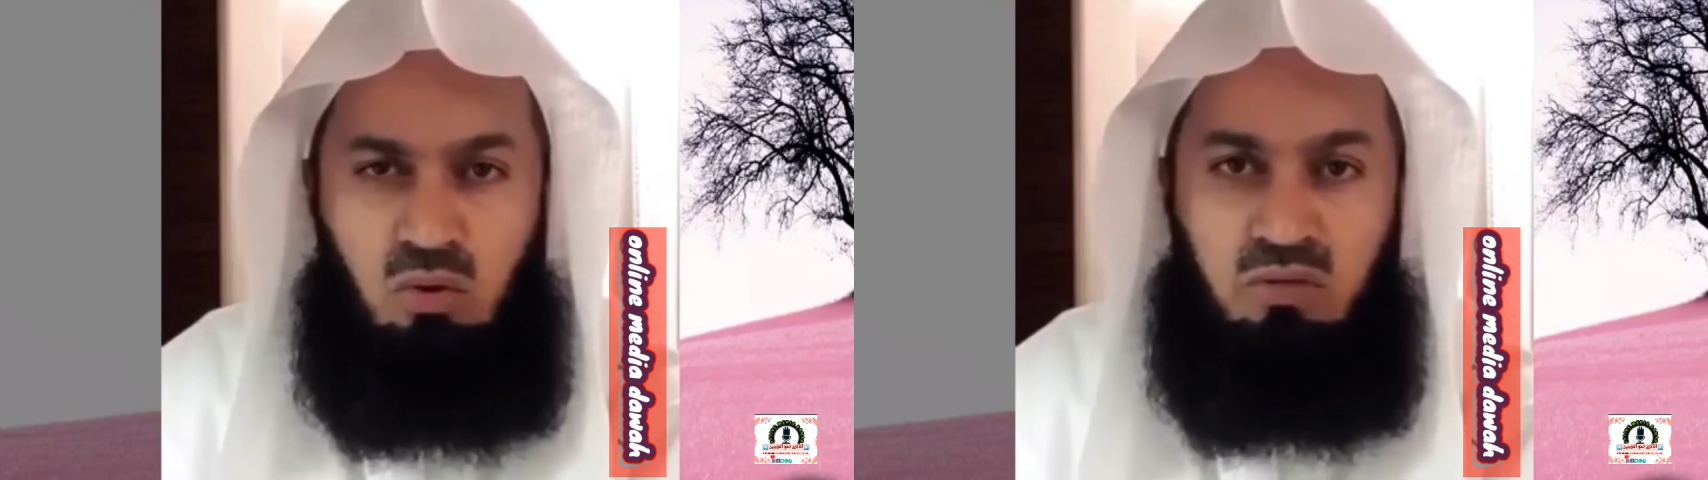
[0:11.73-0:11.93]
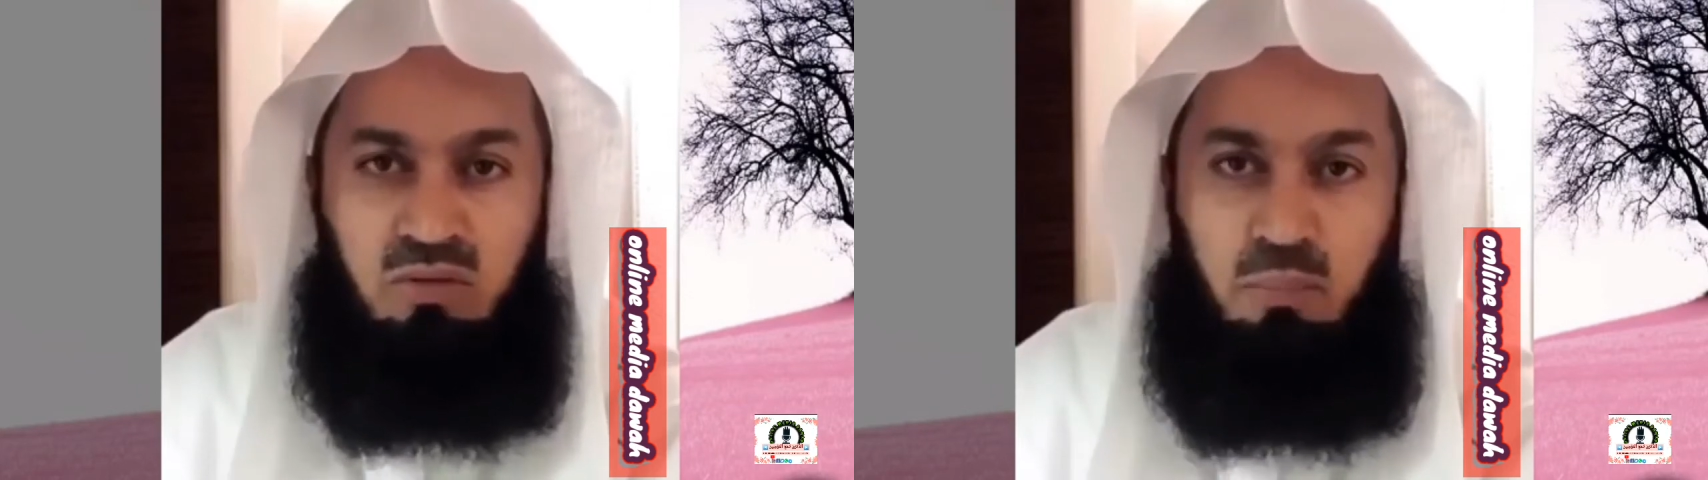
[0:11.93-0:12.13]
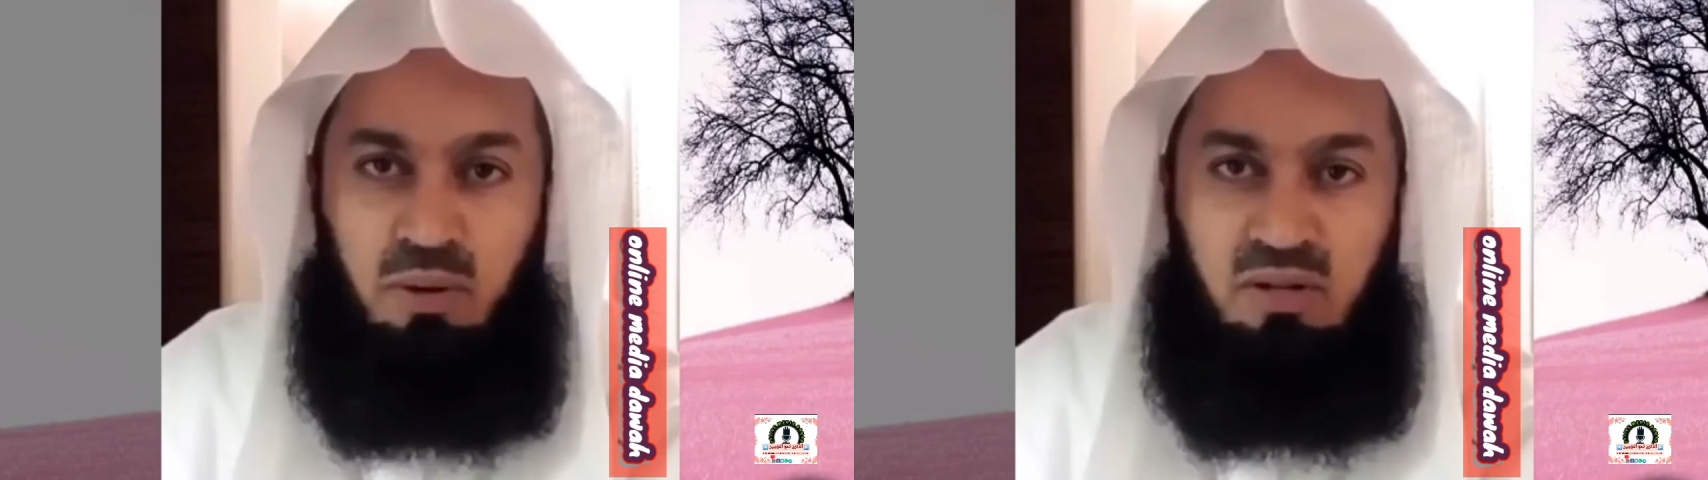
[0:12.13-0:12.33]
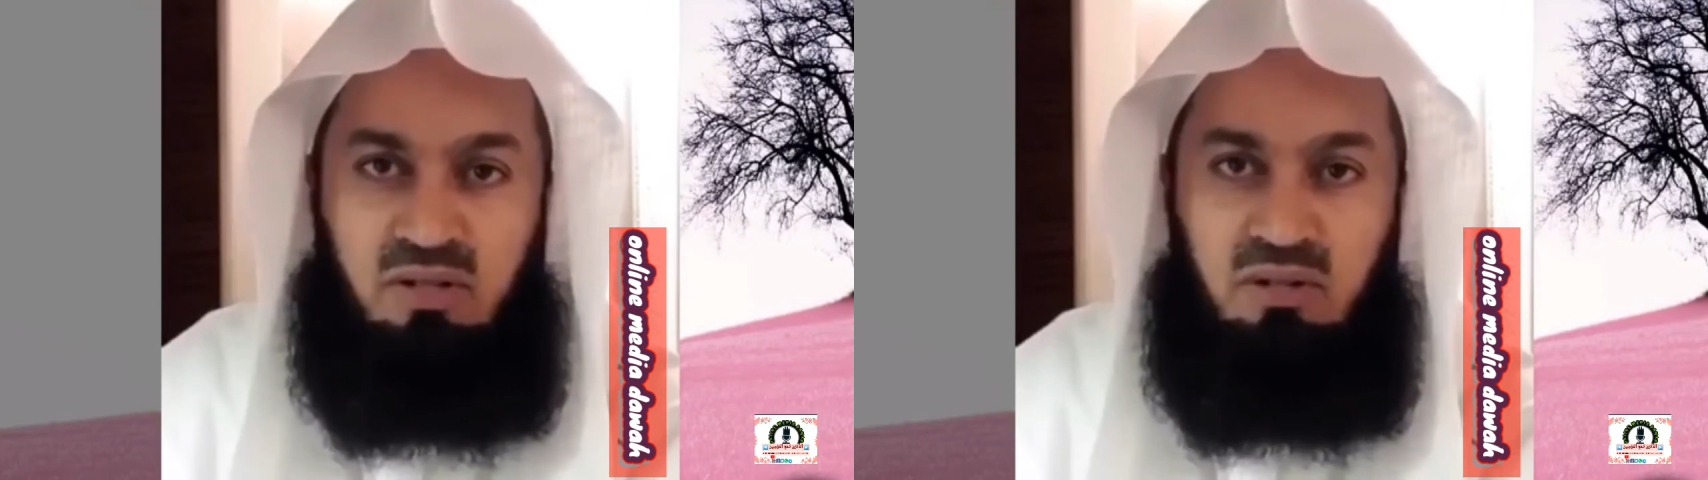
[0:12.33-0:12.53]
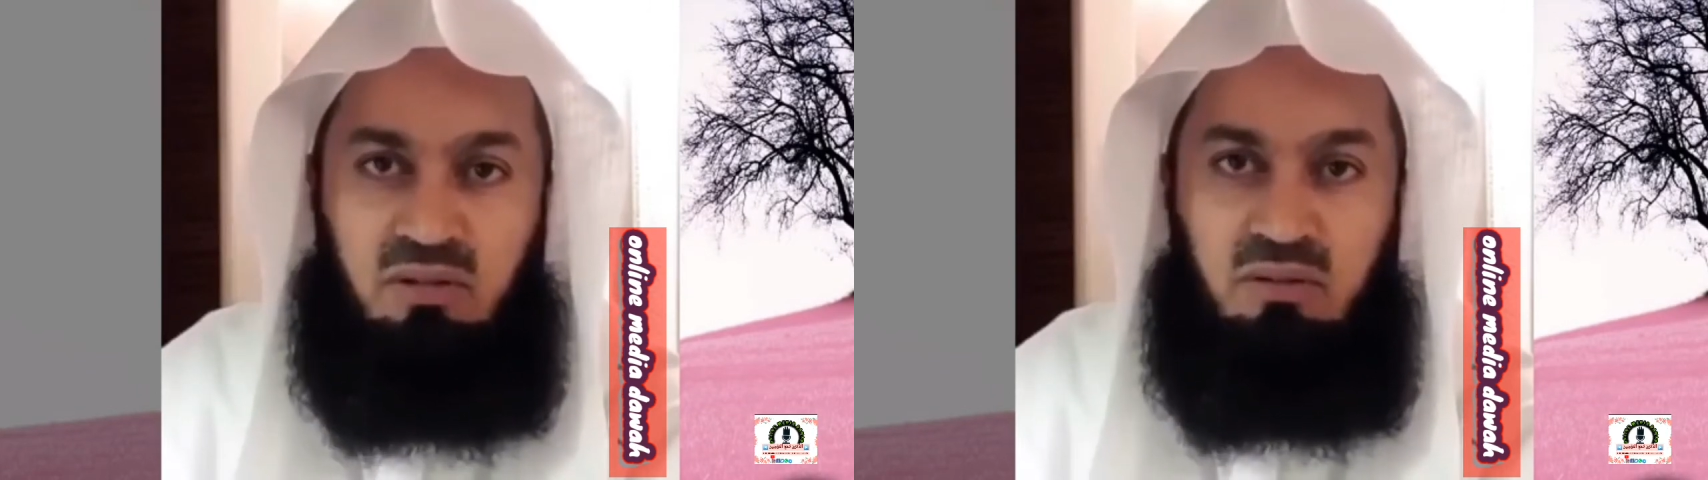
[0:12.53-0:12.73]
of a
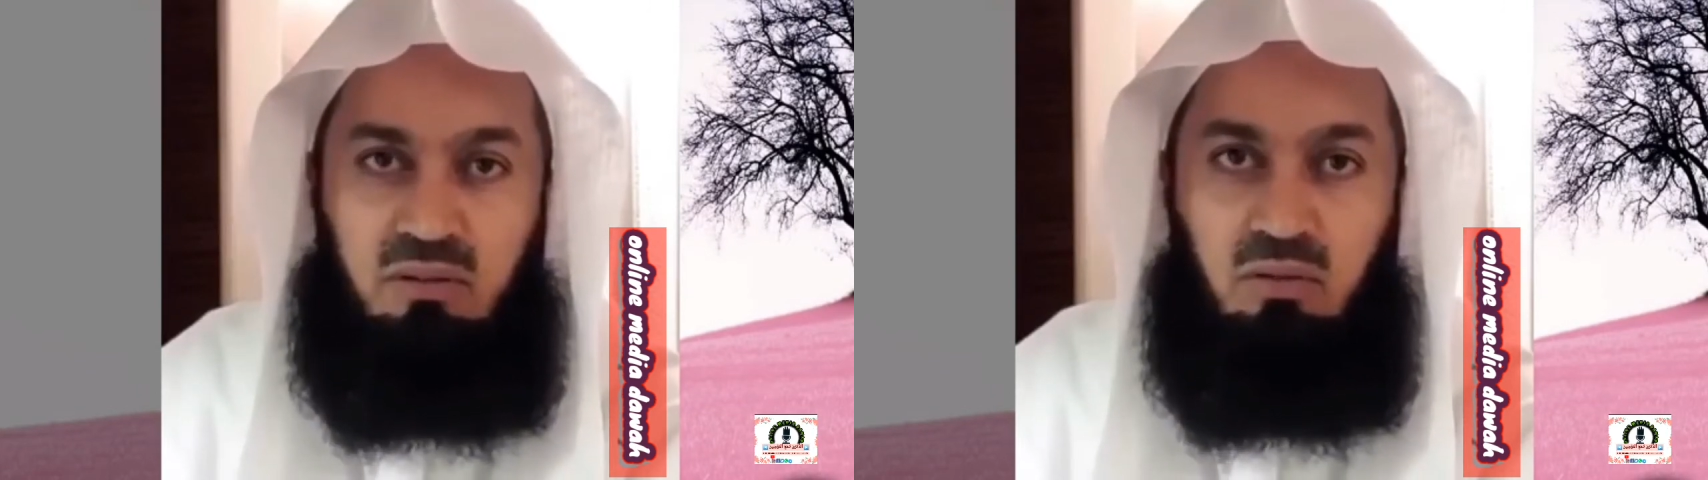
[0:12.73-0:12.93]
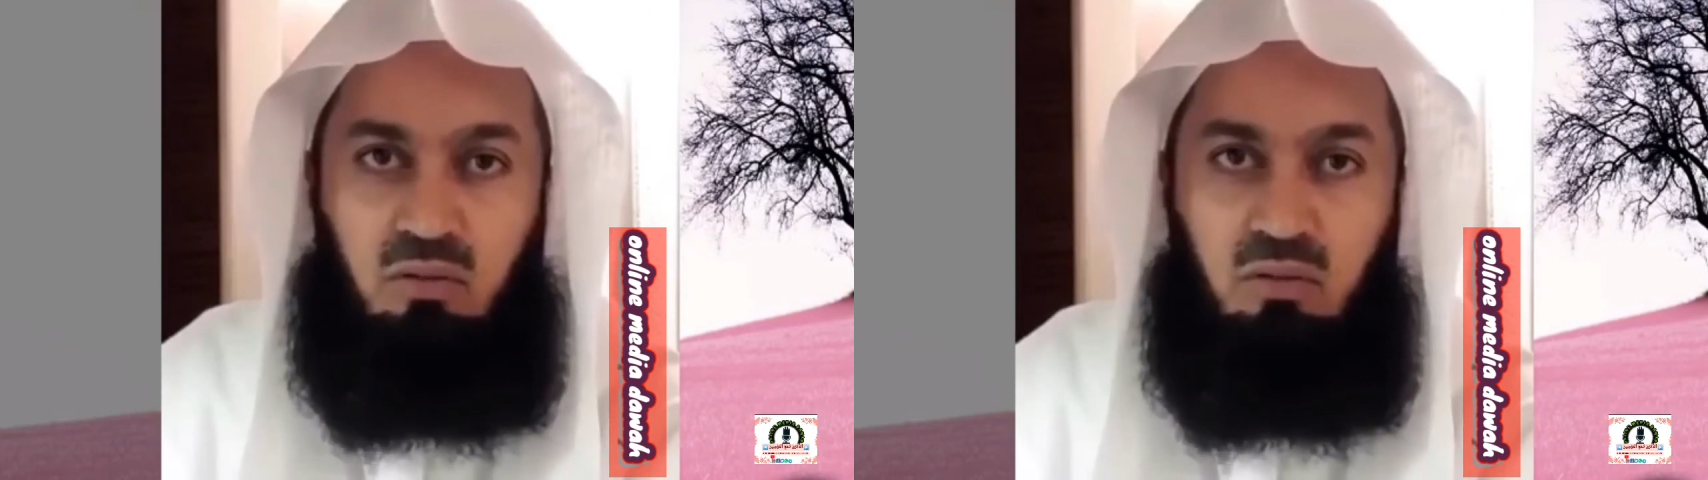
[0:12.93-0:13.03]
person